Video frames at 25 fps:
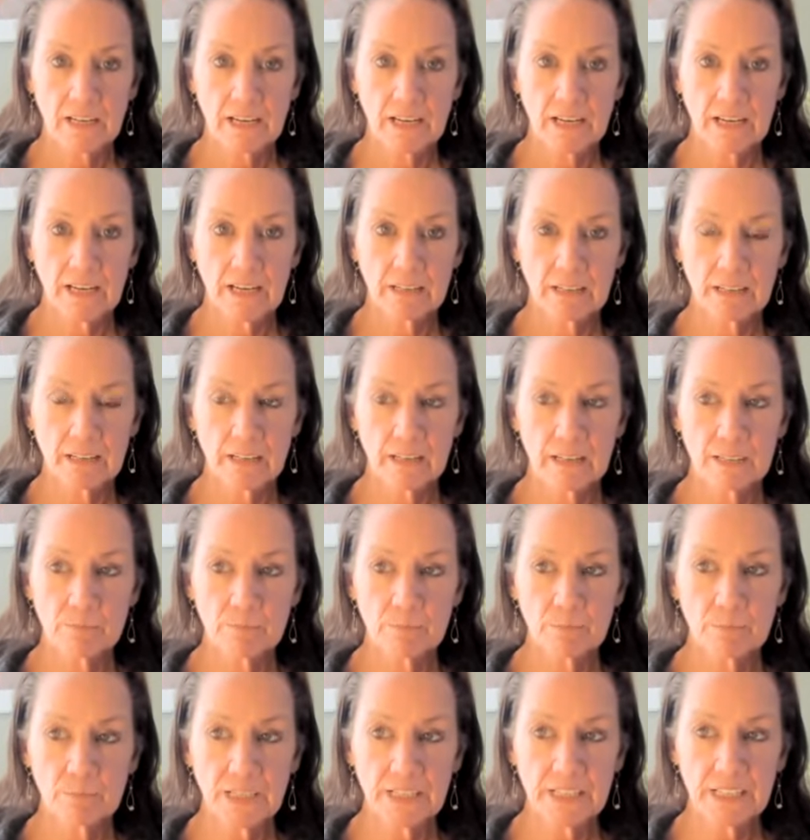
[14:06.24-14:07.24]
And
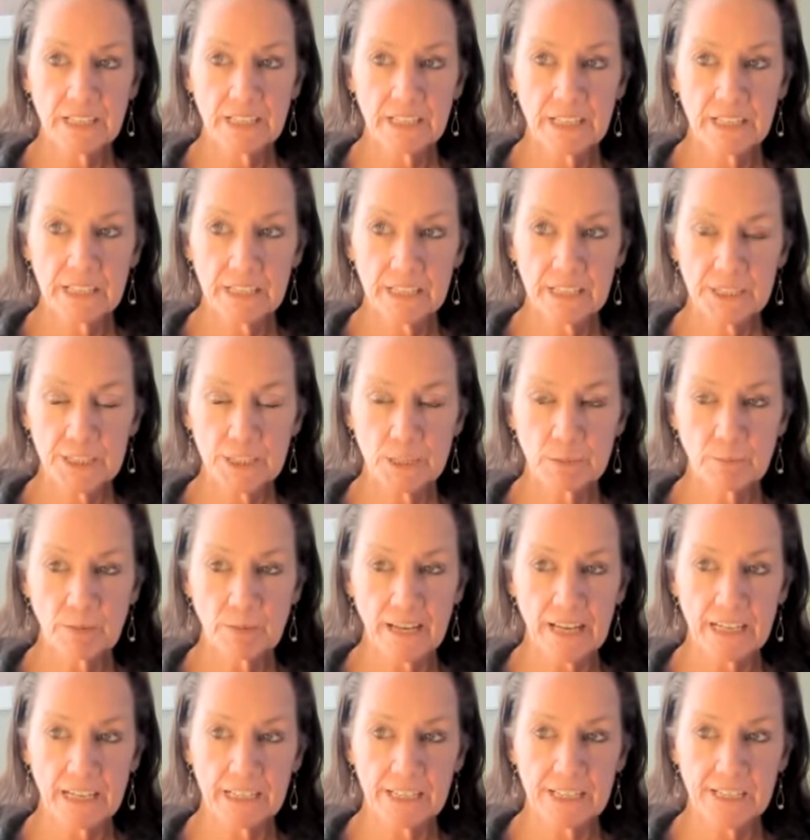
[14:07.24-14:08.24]
begin to
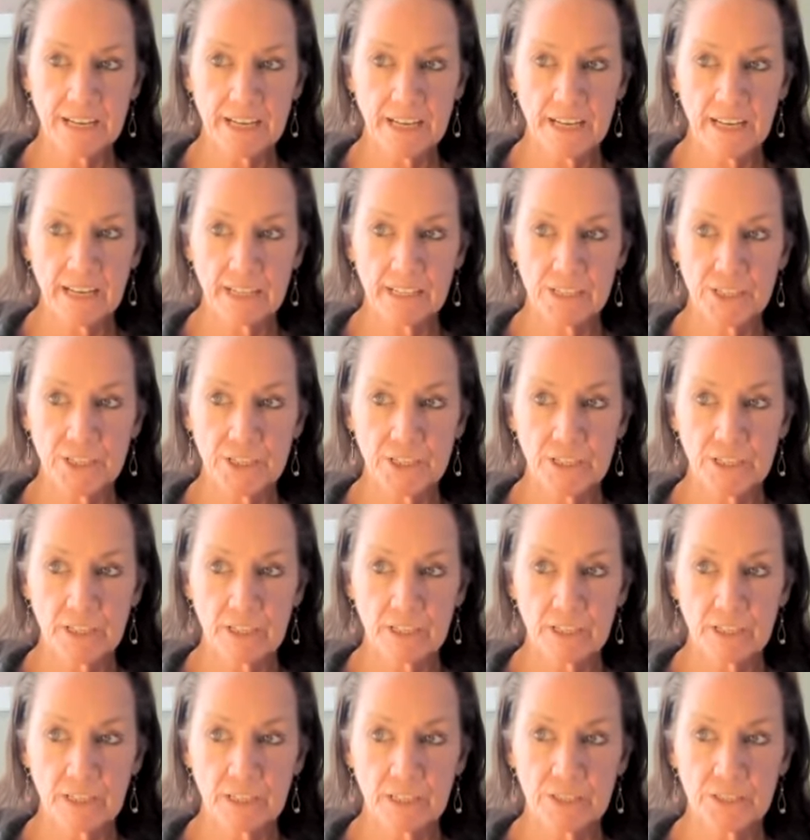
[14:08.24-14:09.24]
pay
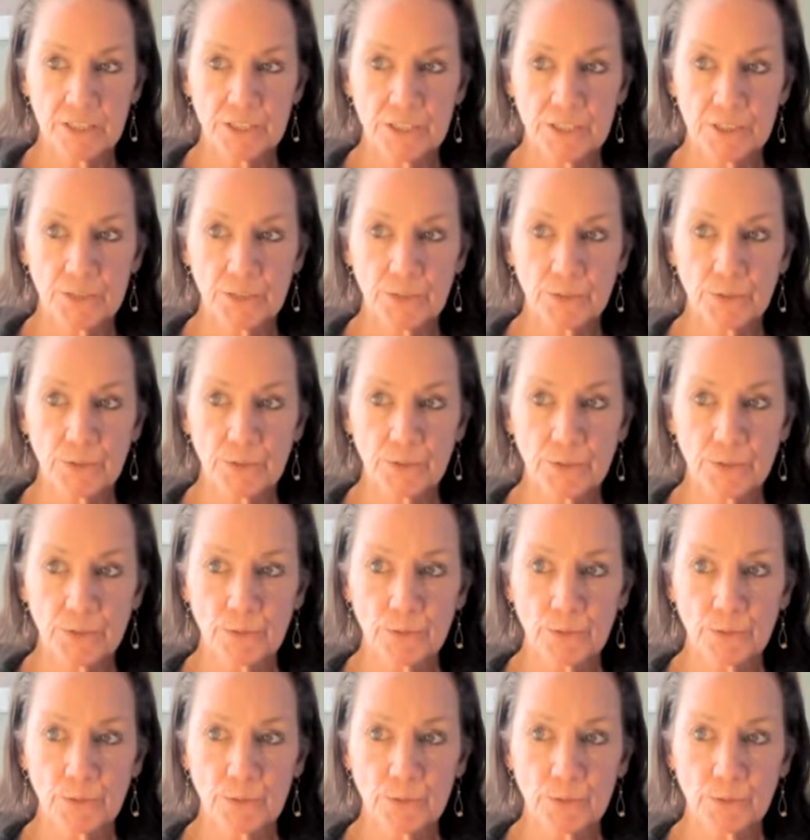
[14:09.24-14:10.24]
attention
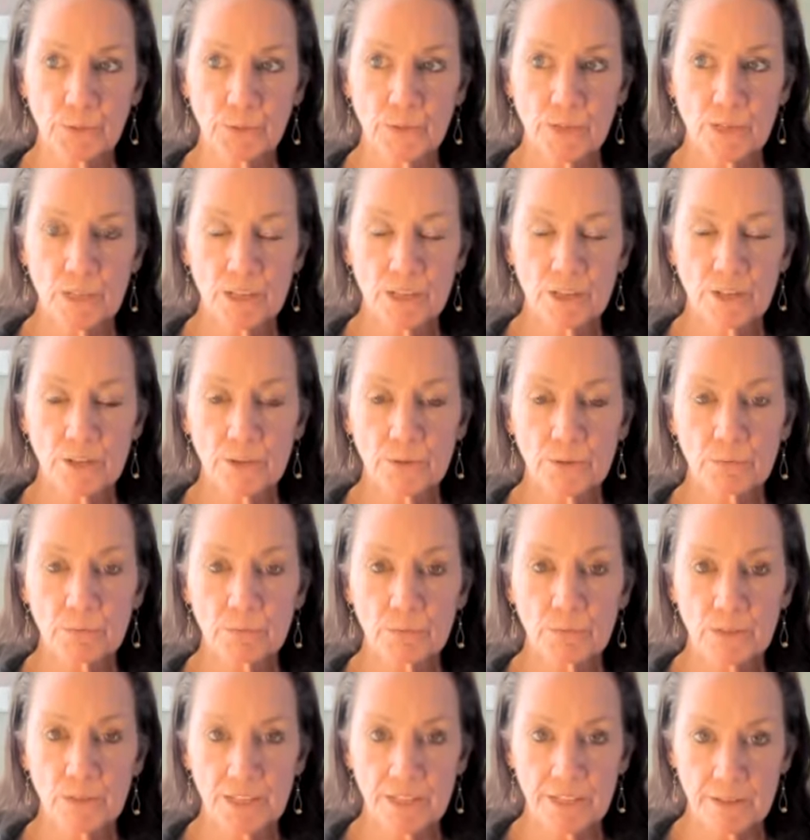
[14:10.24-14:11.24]
to the
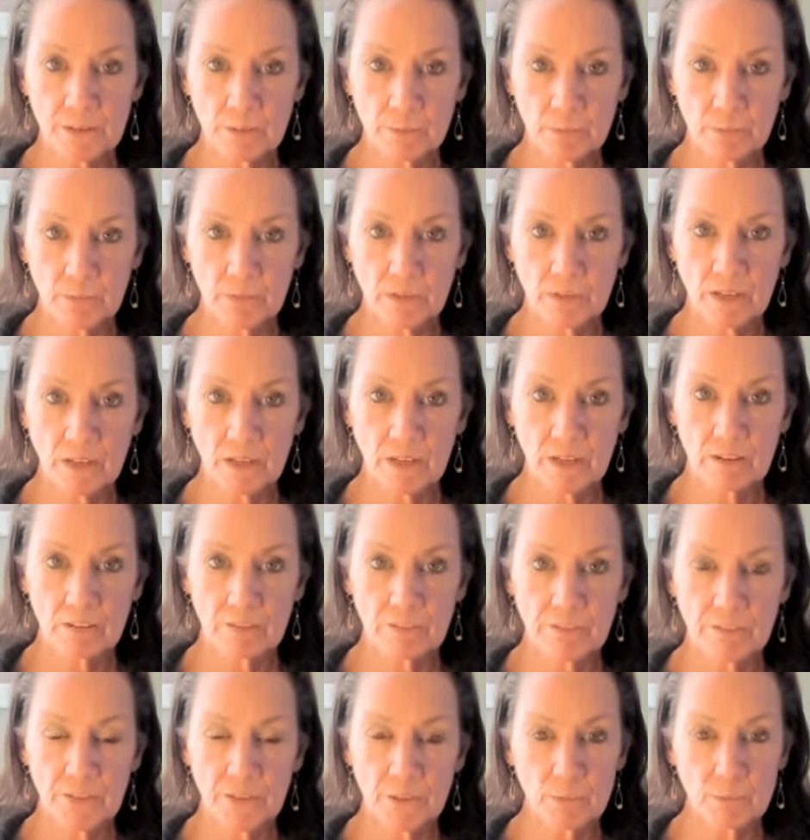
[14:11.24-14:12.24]
rhythm of
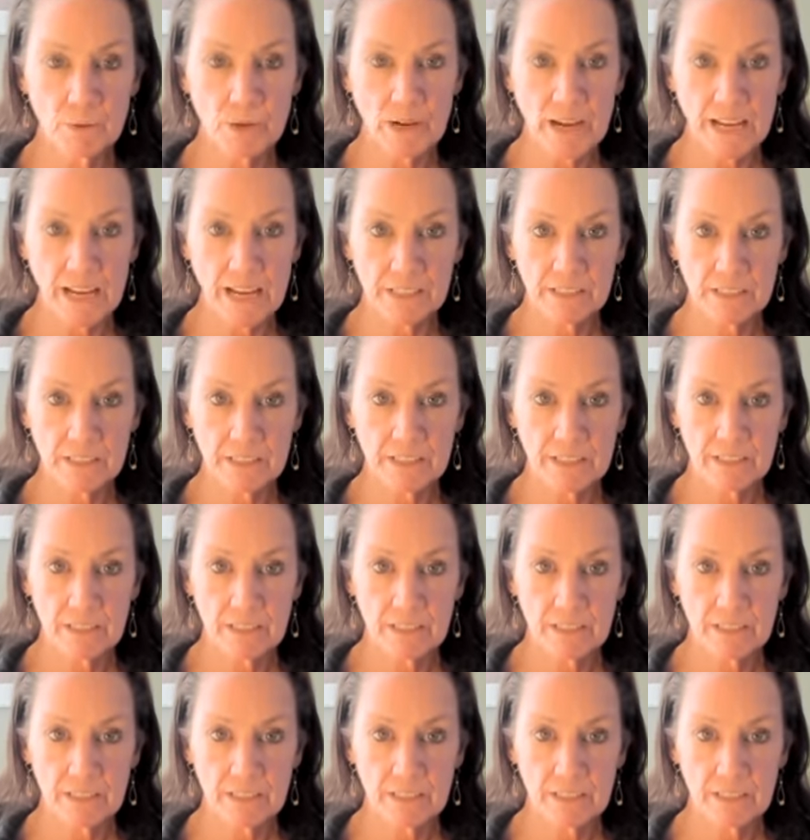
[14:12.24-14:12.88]
the breath.